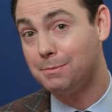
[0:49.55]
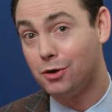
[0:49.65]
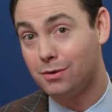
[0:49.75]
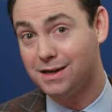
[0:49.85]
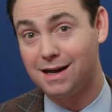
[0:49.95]

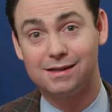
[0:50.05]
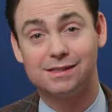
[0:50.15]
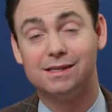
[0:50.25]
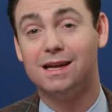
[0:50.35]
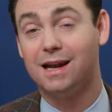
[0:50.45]
I'm Kirby
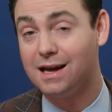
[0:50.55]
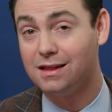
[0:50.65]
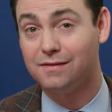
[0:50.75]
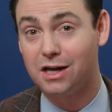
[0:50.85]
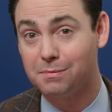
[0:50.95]
Allison, and I
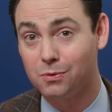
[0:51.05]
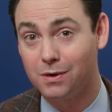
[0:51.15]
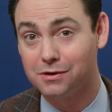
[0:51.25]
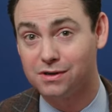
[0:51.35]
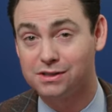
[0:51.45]
love to help the
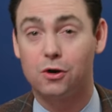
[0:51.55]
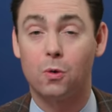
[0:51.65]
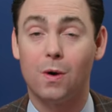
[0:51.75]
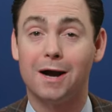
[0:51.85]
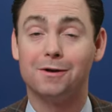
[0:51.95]
well-dressed
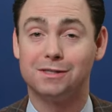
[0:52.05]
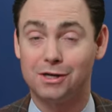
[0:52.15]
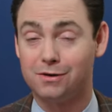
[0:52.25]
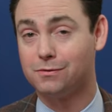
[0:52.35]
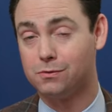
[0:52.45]
acquire and
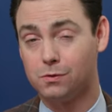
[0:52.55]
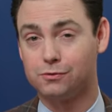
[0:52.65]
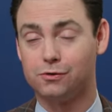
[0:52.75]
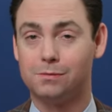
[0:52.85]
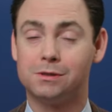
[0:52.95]
care for their
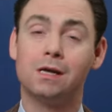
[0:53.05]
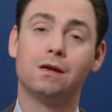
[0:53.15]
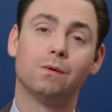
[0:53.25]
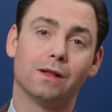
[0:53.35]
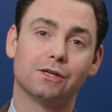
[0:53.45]
wardrobes
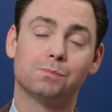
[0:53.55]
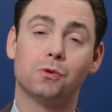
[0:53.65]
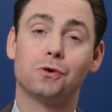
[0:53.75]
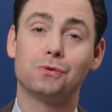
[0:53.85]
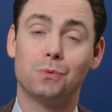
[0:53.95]
while
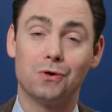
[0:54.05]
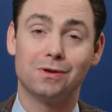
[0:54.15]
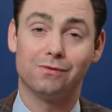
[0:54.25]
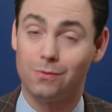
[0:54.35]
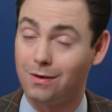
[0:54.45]
exploring the
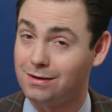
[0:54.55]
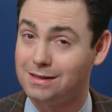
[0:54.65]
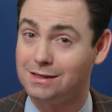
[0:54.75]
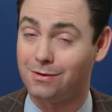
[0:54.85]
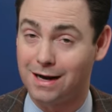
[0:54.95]
world of
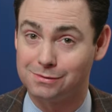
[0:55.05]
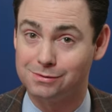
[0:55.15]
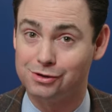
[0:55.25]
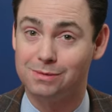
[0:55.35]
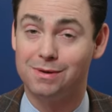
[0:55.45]
quality,
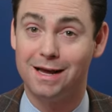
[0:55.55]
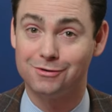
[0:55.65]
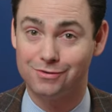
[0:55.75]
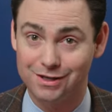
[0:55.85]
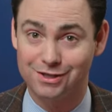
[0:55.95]
craftsmanship,
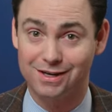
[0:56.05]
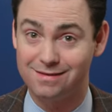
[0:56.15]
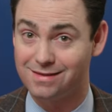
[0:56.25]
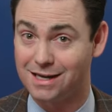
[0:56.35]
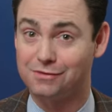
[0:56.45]
and
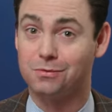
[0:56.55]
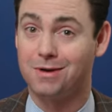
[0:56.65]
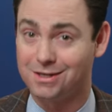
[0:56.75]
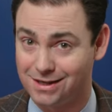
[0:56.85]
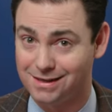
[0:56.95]
tradition. Thanks for
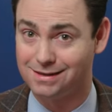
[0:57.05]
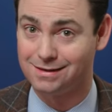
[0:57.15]
watching.